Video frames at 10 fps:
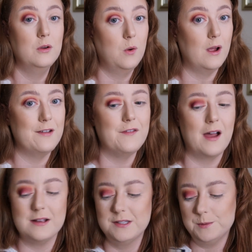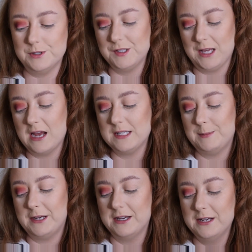quite fast, which scares
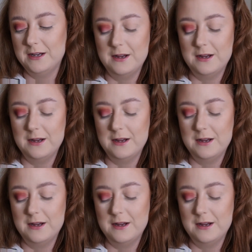me.